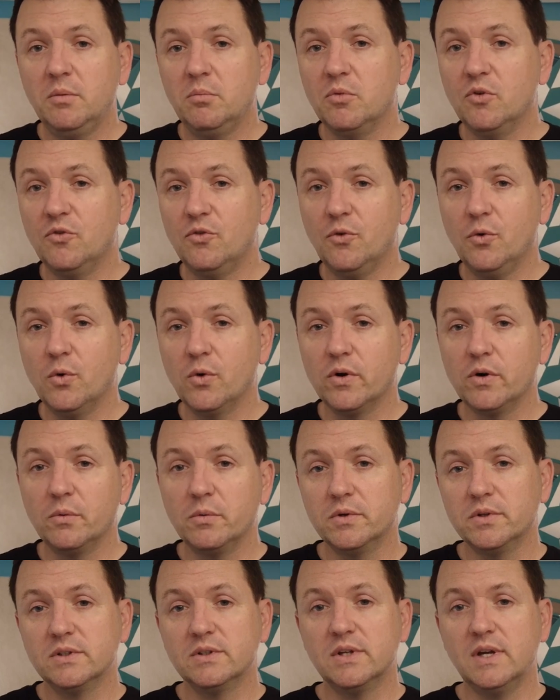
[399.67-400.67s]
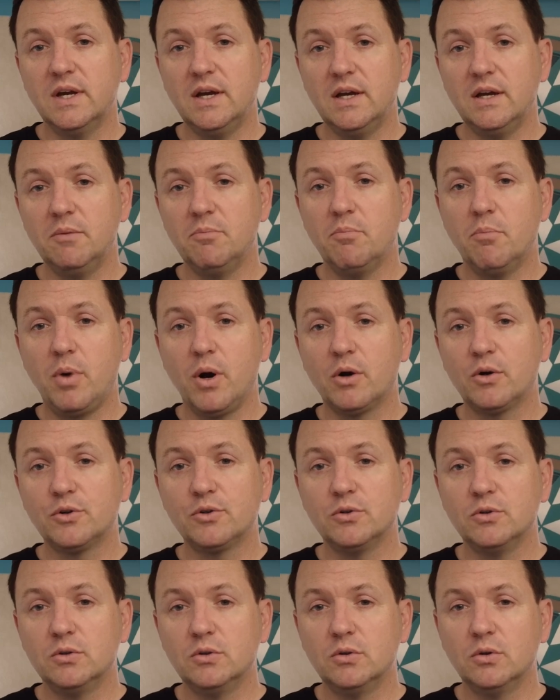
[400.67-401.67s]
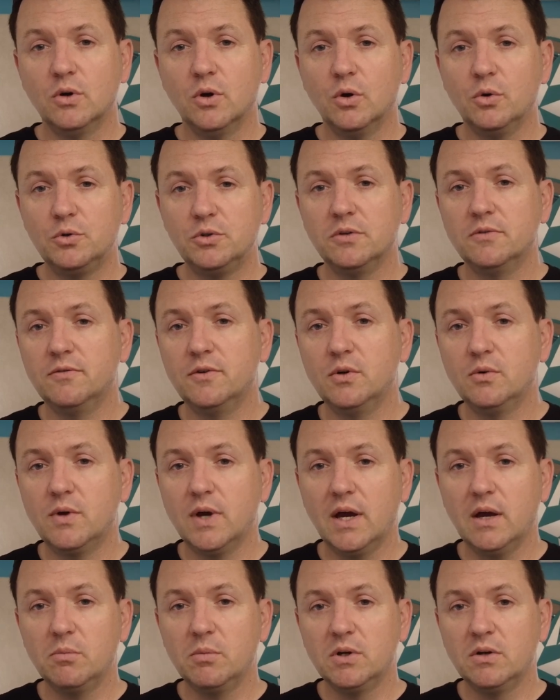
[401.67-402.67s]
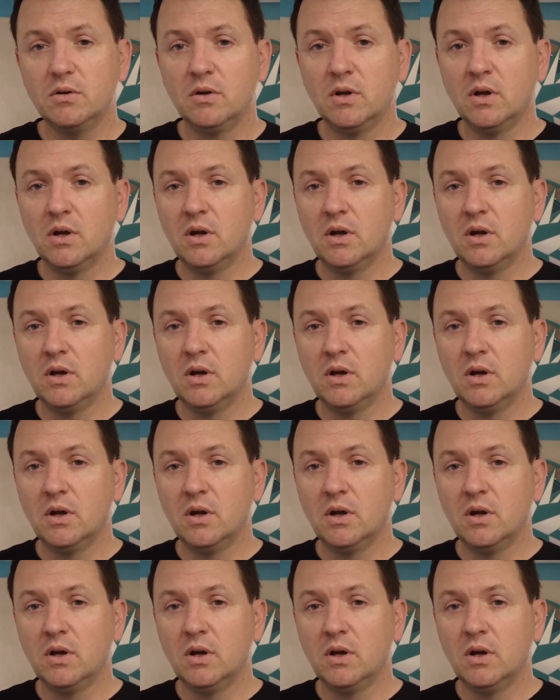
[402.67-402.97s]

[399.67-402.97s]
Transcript: Before it was a partial ocean view cabin,